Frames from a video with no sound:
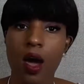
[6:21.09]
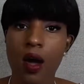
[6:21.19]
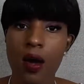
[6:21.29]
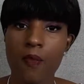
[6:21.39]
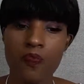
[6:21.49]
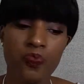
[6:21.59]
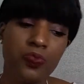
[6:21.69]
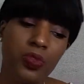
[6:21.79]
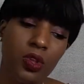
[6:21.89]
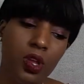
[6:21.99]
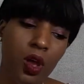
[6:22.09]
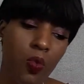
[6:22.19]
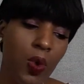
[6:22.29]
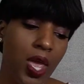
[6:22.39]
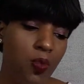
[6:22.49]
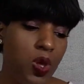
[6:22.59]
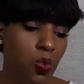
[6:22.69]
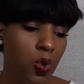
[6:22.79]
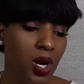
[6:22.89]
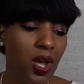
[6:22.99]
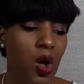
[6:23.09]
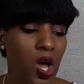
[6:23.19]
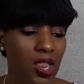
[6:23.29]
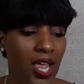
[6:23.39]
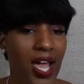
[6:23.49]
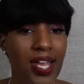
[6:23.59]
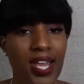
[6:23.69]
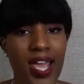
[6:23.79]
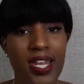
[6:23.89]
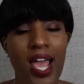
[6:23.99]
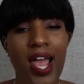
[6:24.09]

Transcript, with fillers: um a eight week workout online and